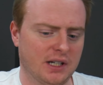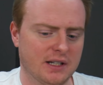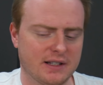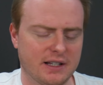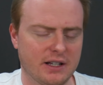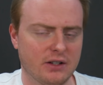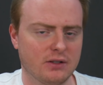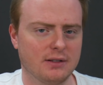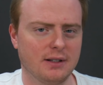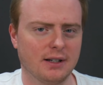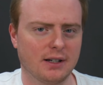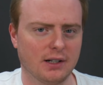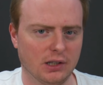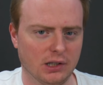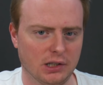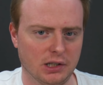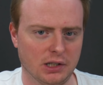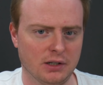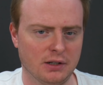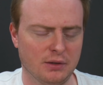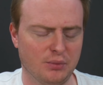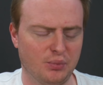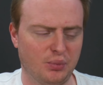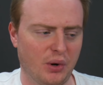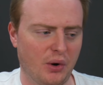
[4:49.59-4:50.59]
that sounds like a
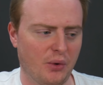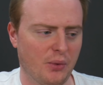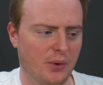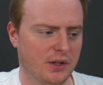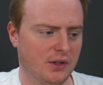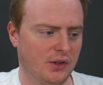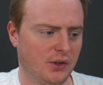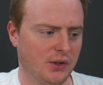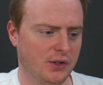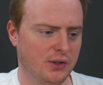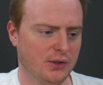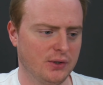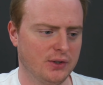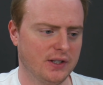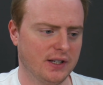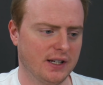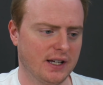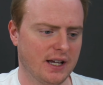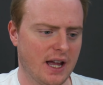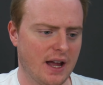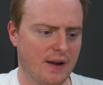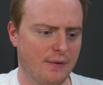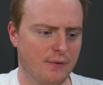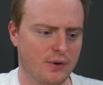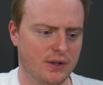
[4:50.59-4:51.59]
lot, but when you're using
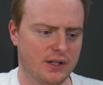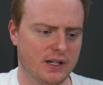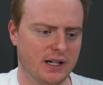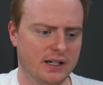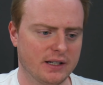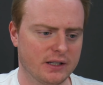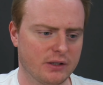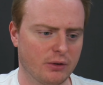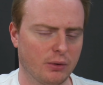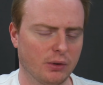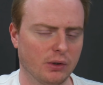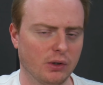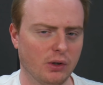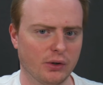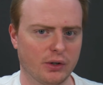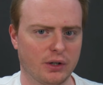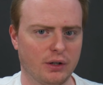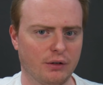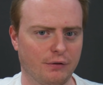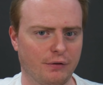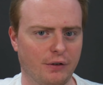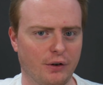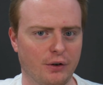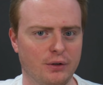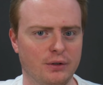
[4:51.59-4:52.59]
it every day to unlock
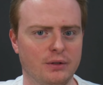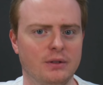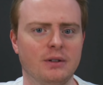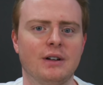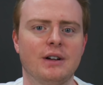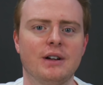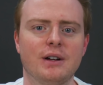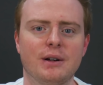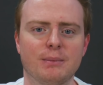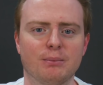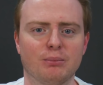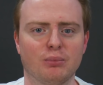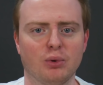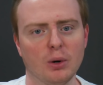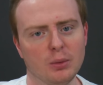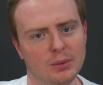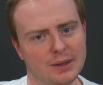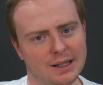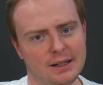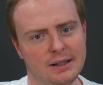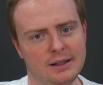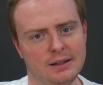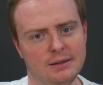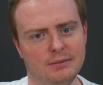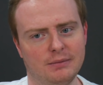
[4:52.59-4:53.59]
your phone,
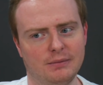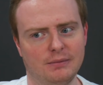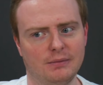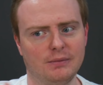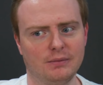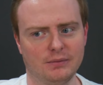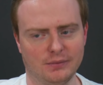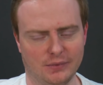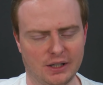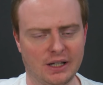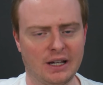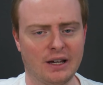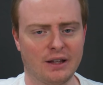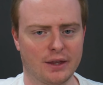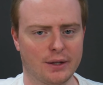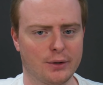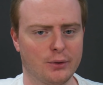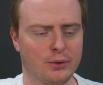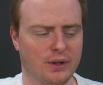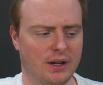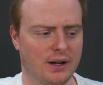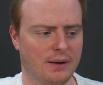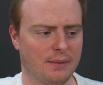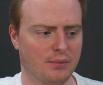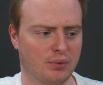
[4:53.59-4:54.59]
probably get
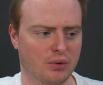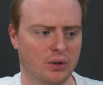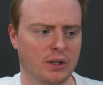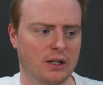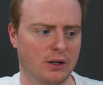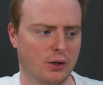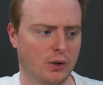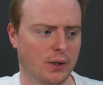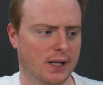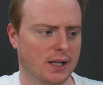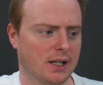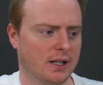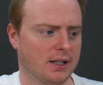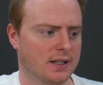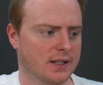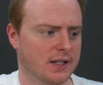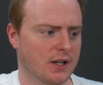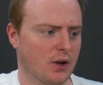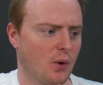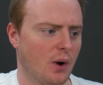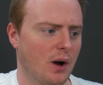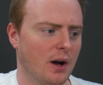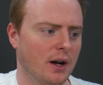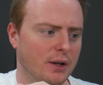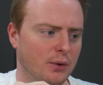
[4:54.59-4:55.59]
through that pretty quickly.
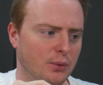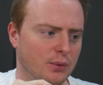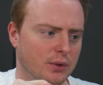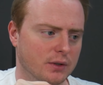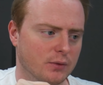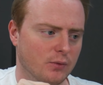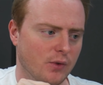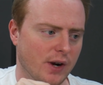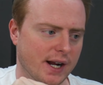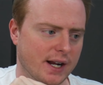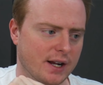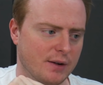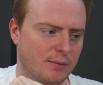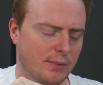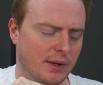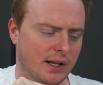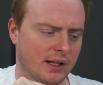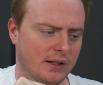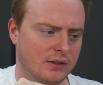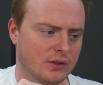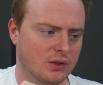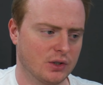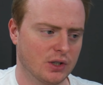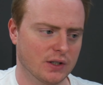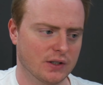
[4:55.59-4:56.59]
So I would
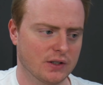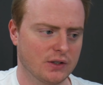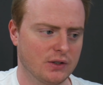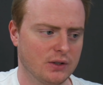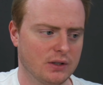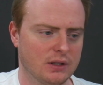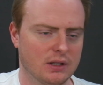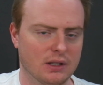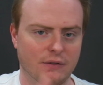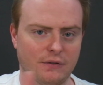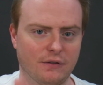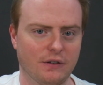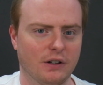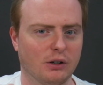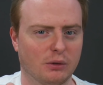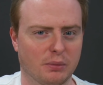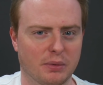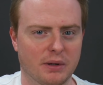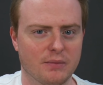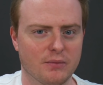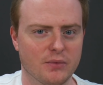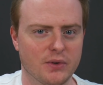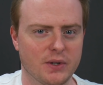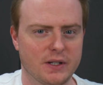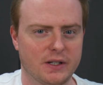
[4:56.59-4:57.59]
recommend just using the
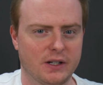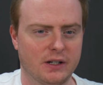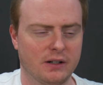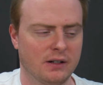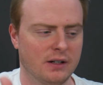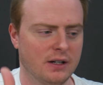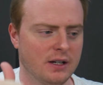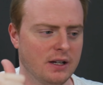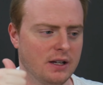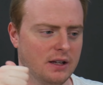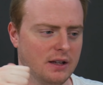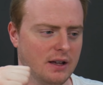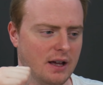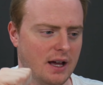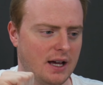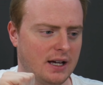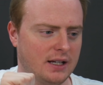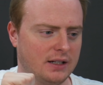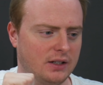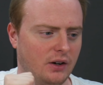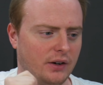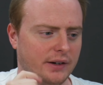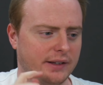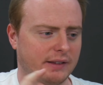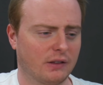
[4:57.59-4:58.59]
fingerprint reader
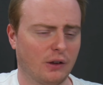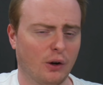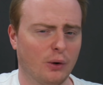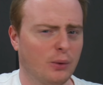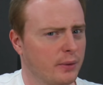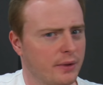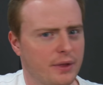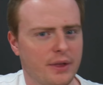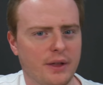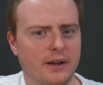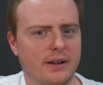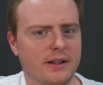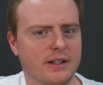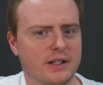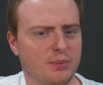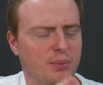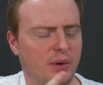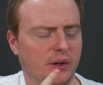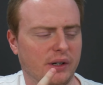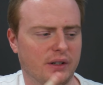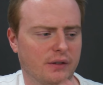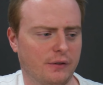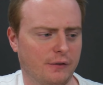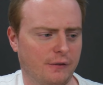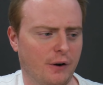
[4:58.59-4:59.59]
and I don't think it's
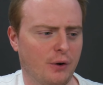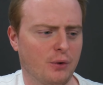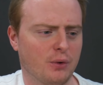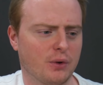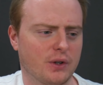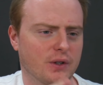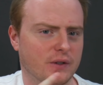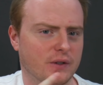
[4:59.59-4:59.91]
by default